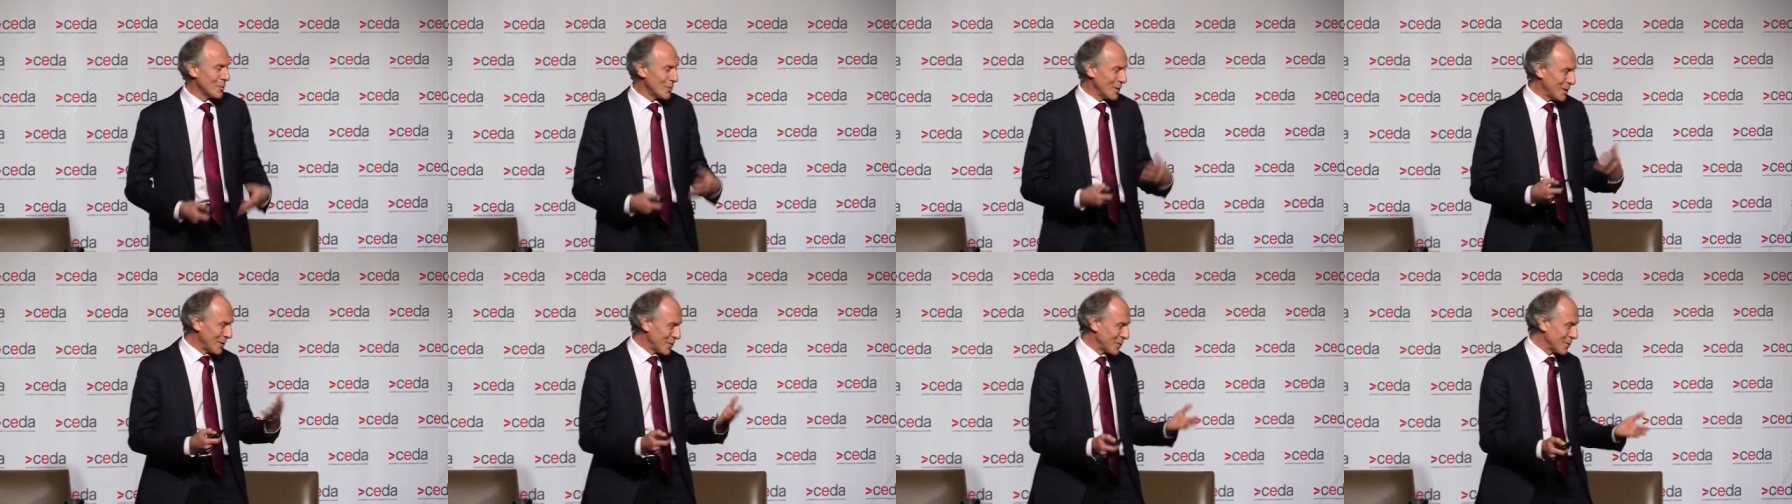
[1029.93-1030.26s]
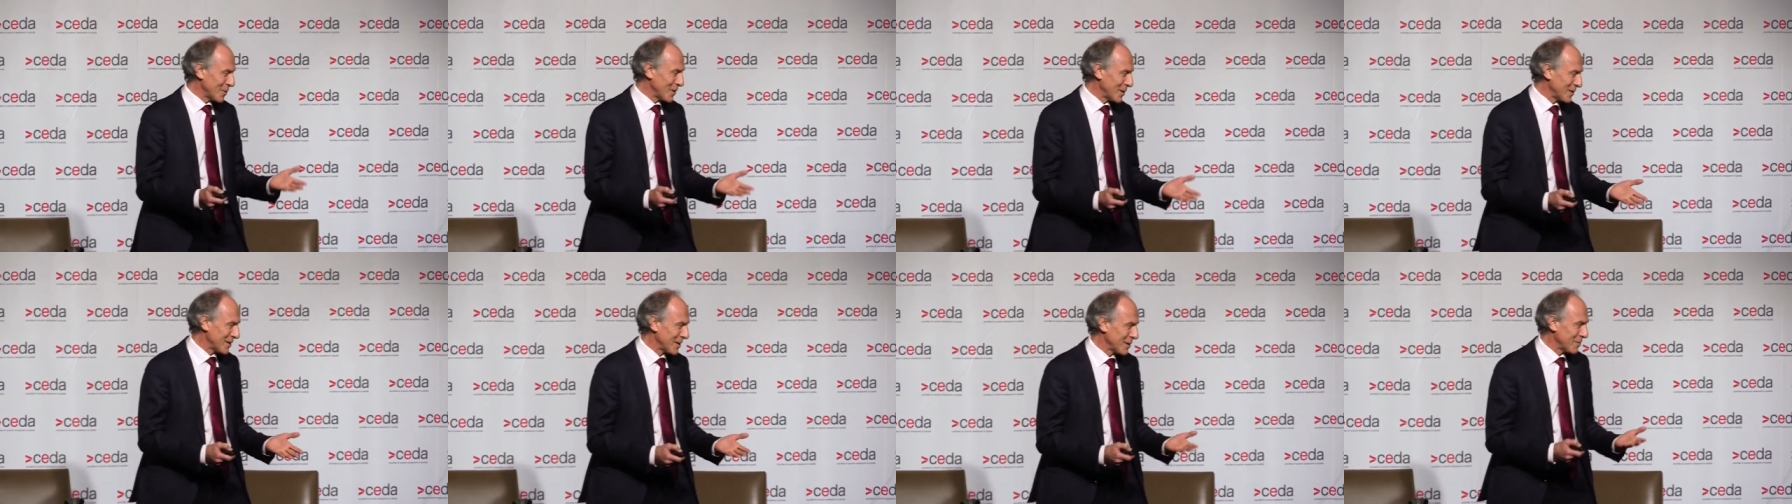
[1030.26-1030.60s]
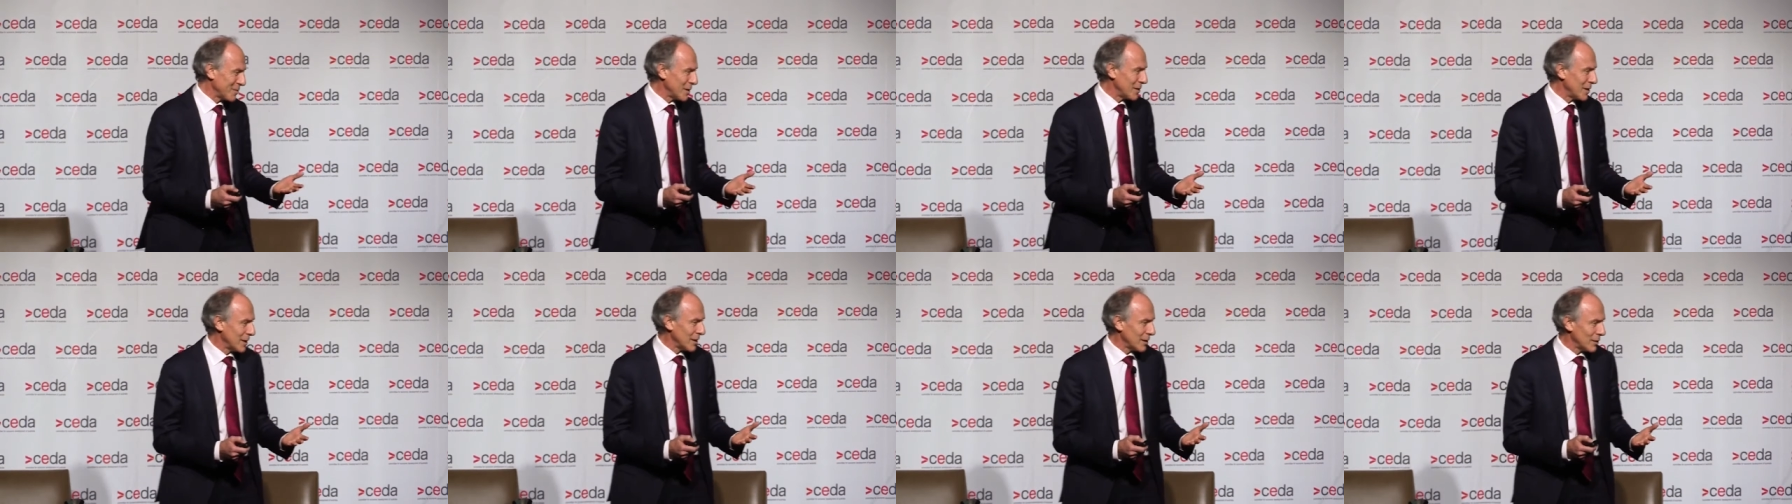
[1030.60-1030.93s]
the wind's always going
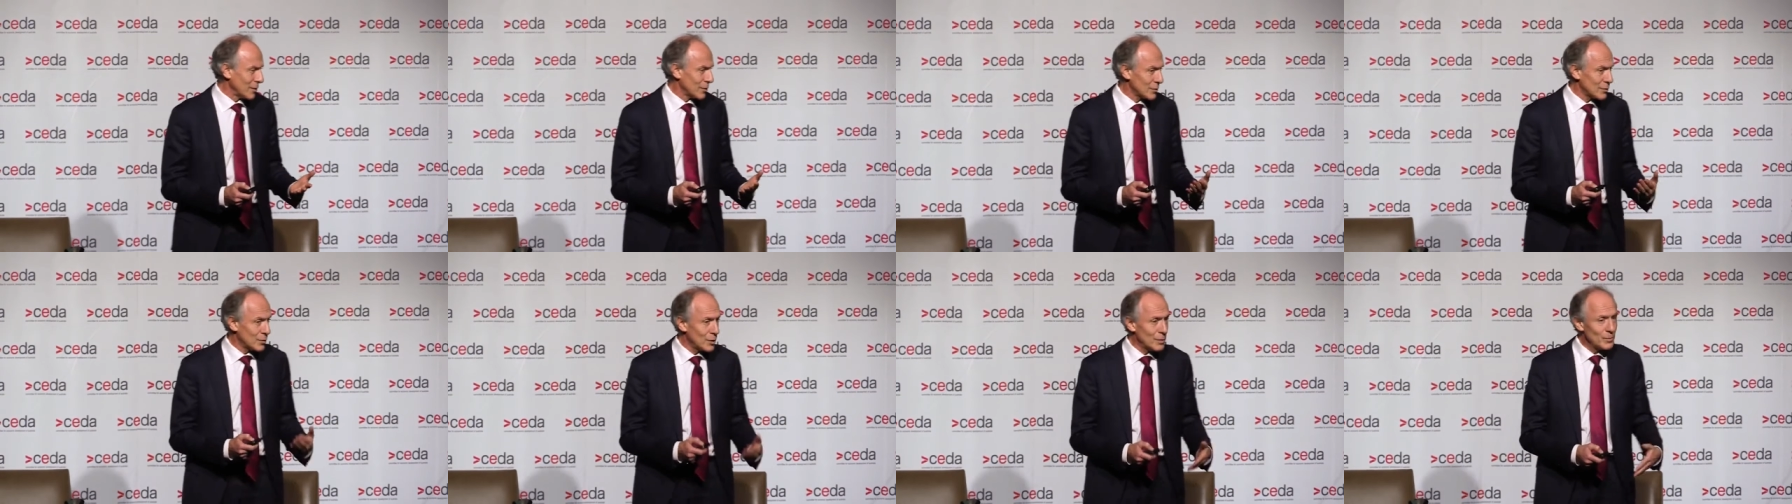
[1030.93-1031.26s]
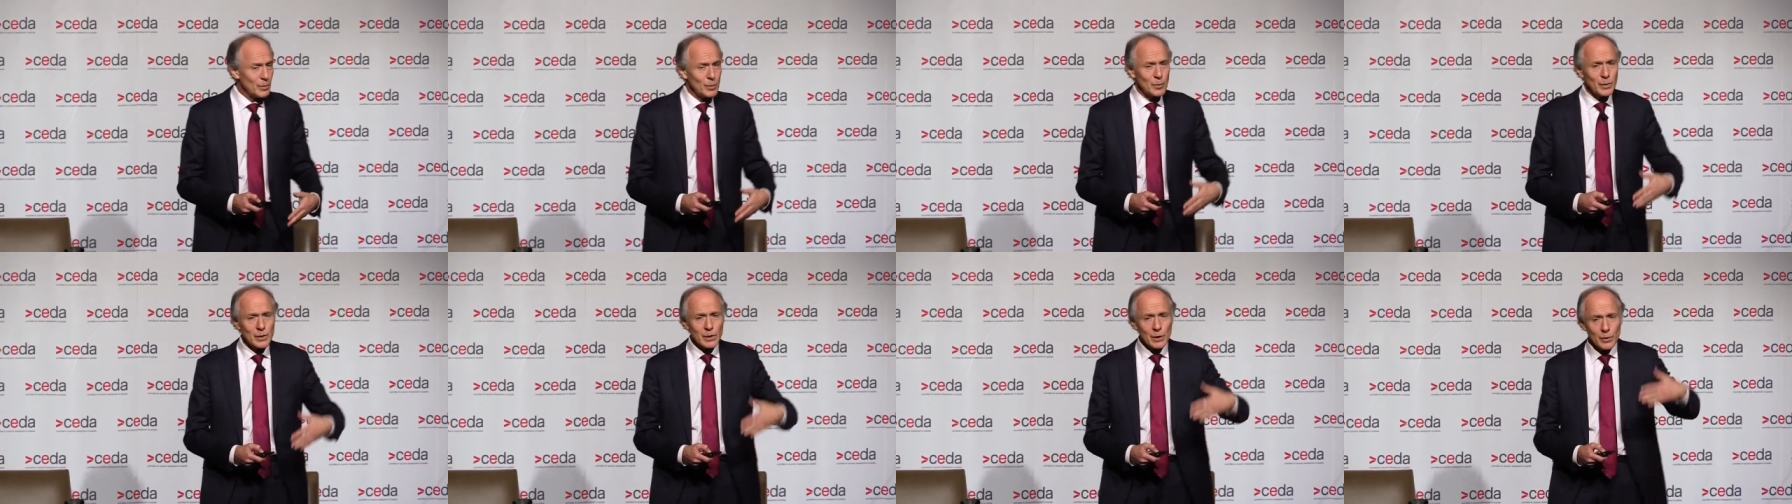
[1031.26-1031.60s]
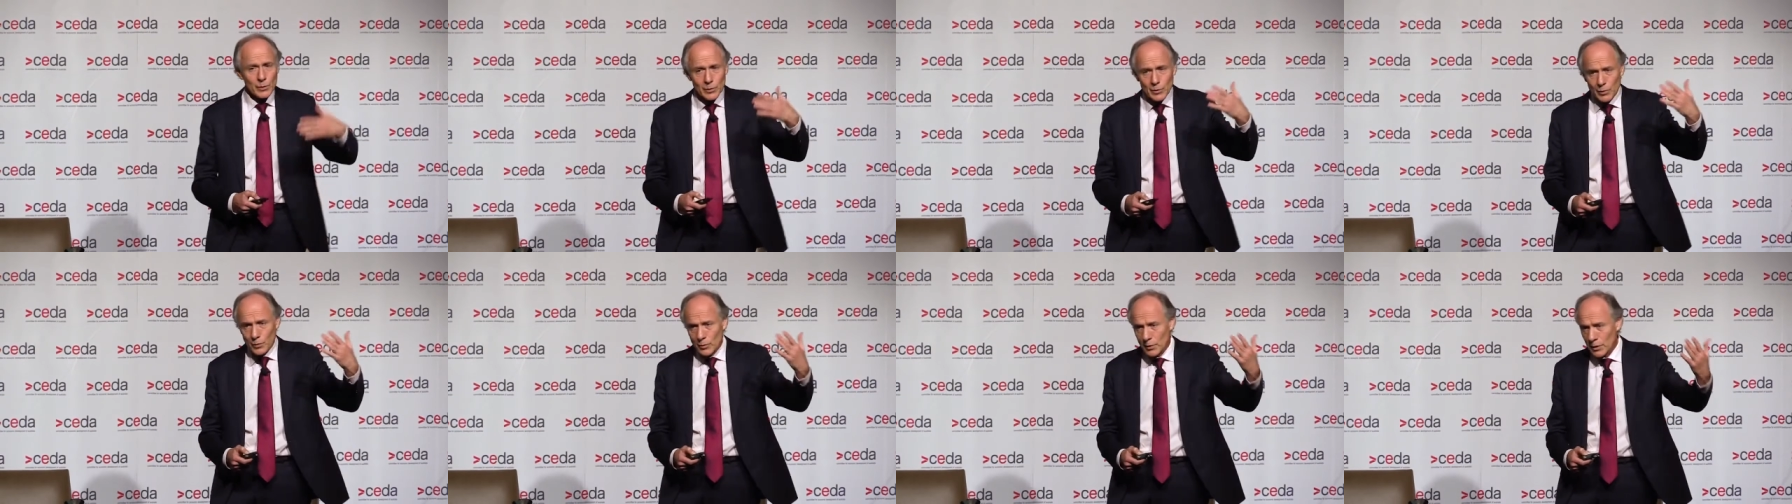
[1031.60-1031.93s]
to be there long term, but we're
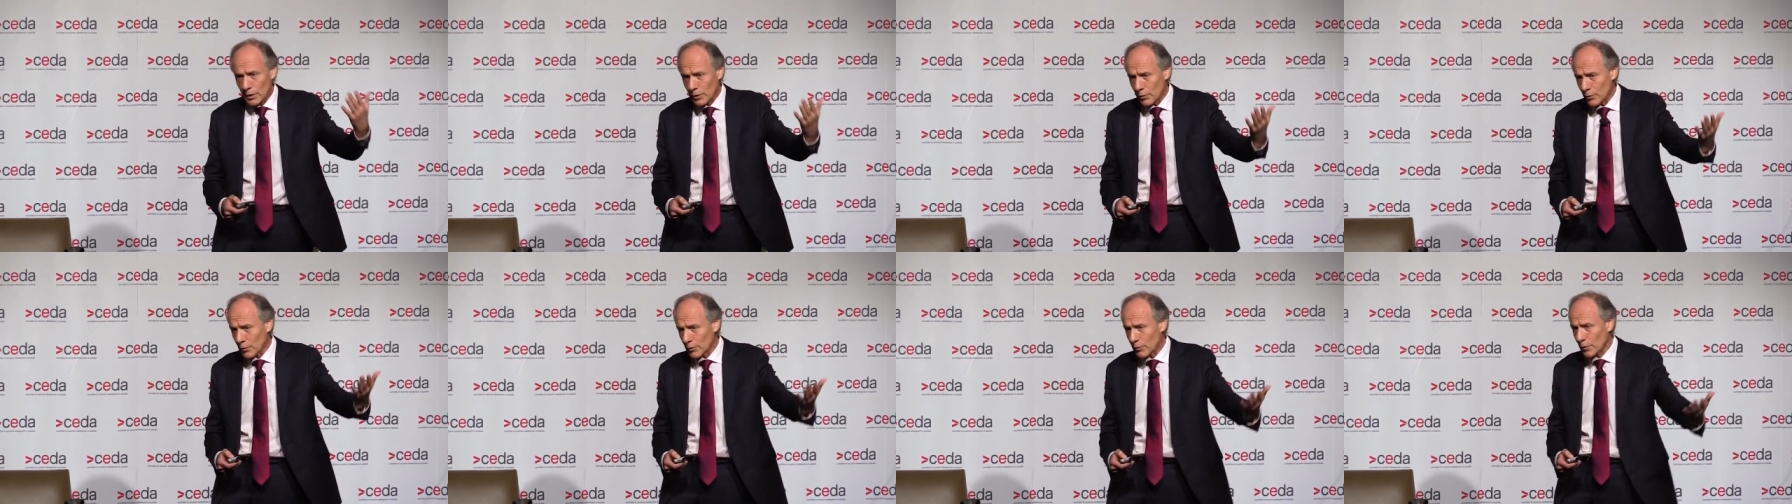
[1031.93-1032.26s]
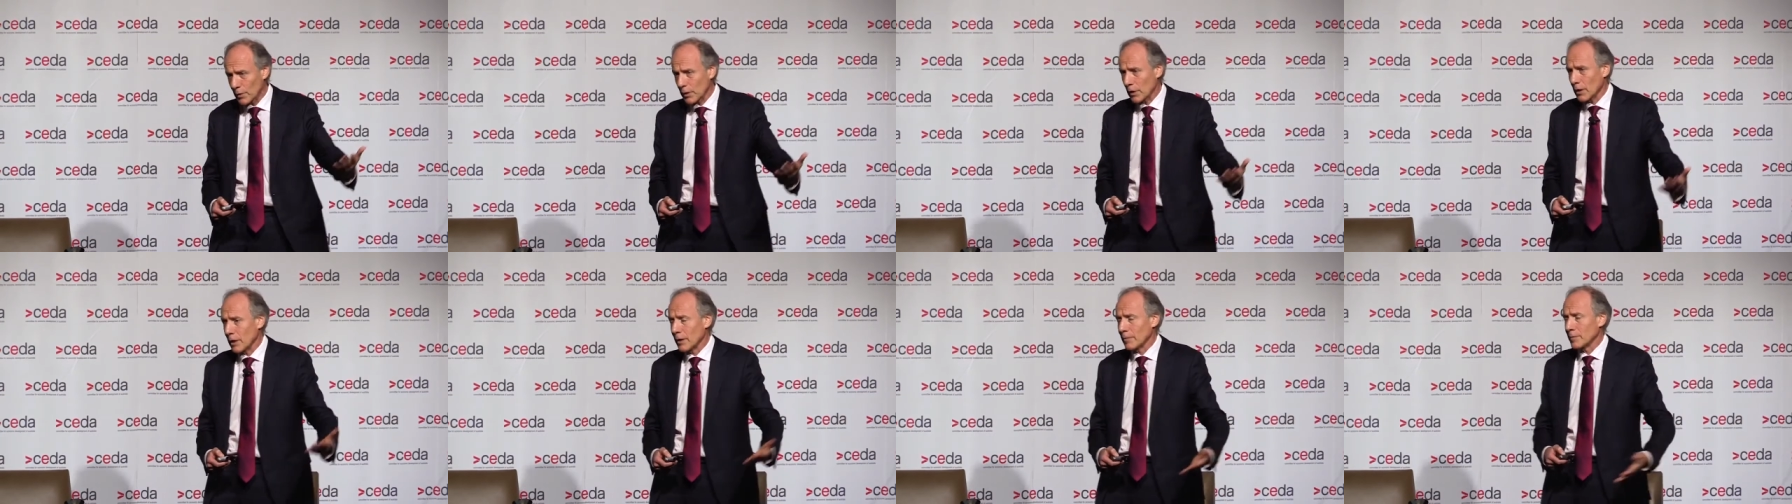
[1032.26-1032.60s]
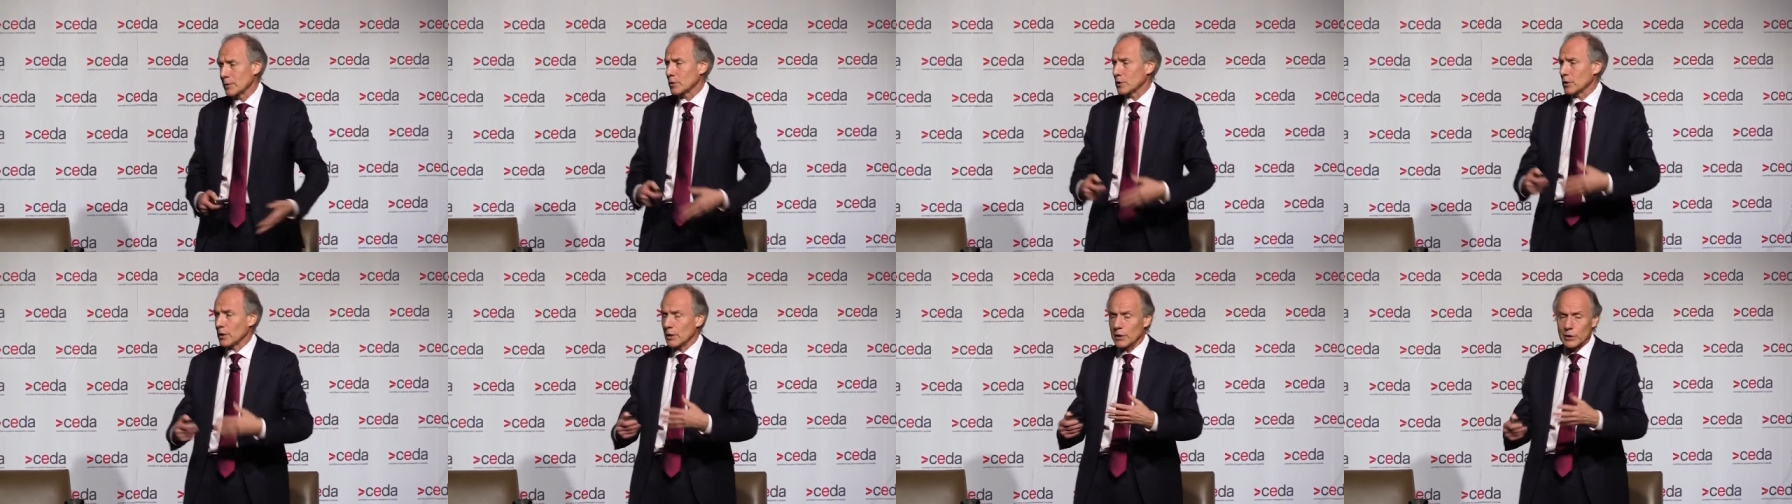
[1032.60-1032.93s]
going to an era of
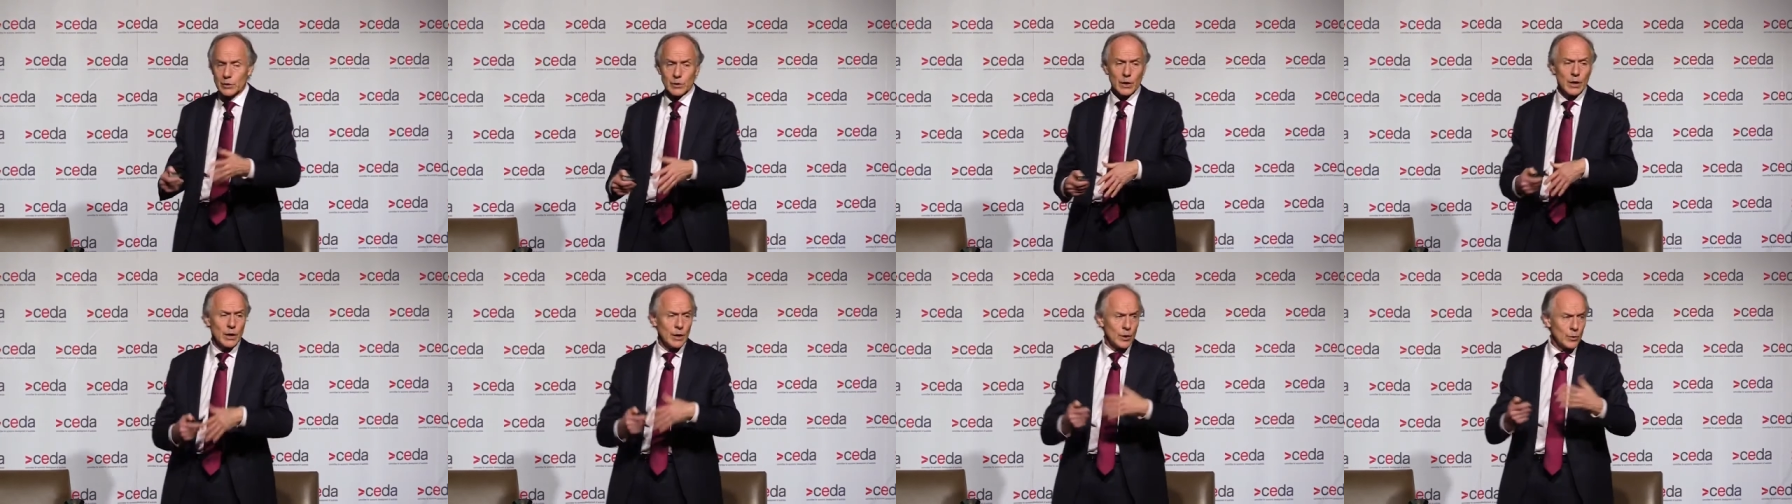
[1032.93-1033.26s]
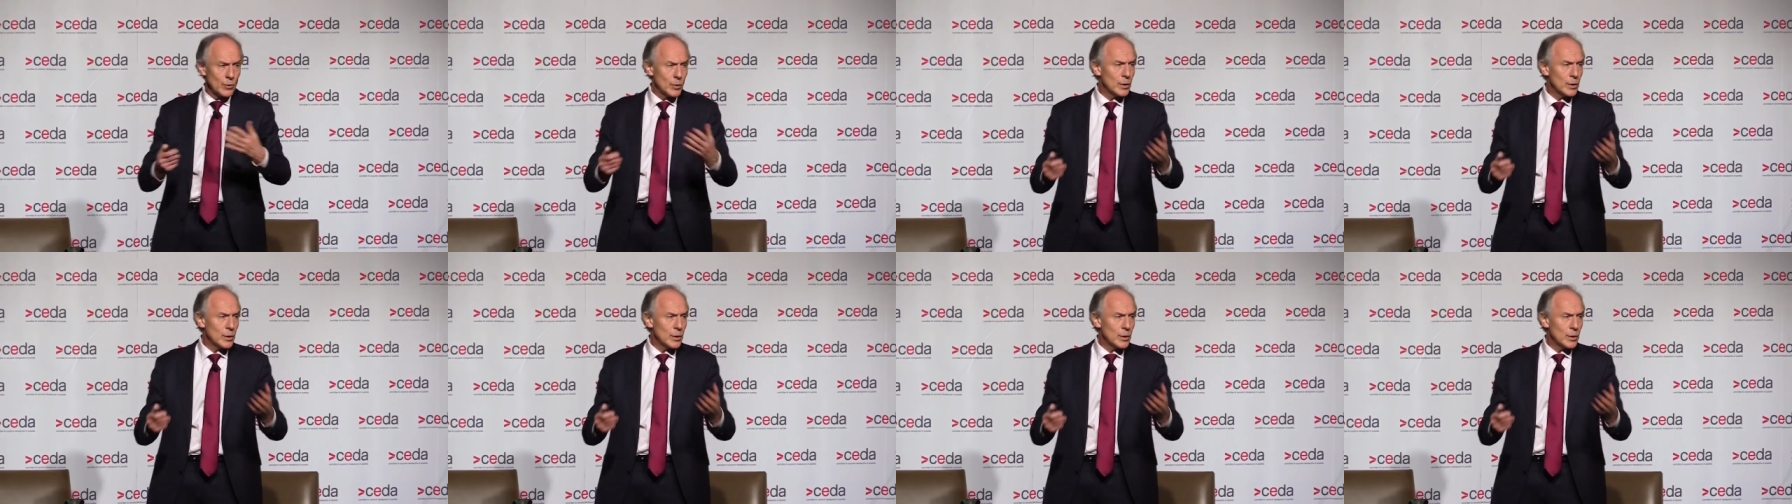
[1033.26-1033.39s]
climate change.